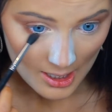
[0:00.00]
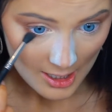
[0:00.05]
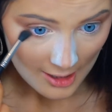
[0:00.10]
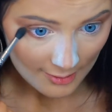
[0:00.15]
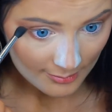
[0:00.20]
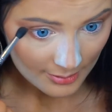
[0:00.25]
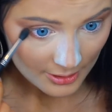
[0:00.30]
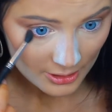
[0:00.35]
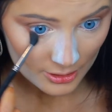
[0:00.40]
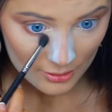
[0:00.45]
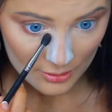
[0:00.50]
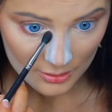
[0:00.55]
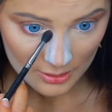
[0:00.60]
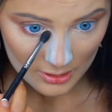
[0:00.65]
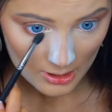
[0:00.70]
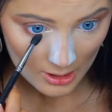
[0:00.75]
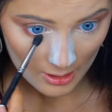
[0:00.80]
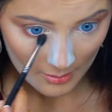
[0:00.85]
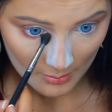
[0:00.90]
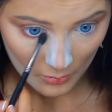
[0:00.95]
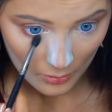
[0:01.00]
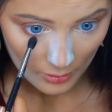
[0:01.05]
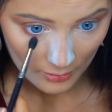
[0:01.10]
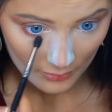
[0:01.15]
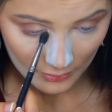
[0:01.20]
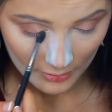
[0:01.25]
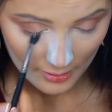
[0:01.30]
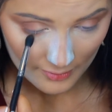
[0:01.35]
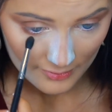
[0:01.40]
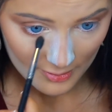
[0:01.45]
I've been using a more
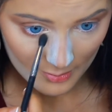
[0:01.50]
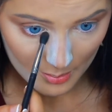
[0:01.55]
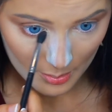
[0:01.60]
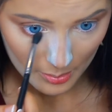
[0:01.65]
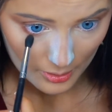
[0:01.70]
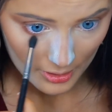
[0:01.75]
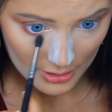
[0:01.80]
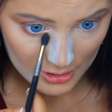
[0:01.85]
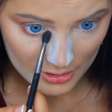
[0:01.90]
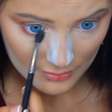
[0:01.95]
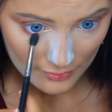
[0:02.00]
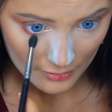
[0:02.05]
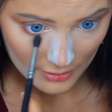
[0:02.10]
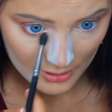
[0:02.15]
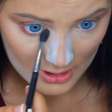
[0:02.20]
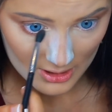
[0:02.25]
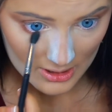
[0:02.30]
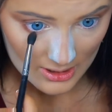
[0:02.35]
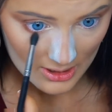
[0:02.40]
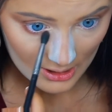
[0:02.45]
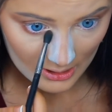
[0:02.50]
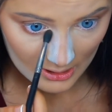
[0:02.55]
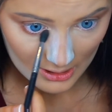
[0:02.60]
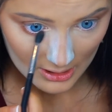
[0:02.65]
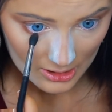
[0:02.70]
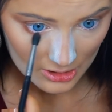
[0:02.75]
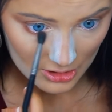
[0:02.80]
fluffy brush for this lately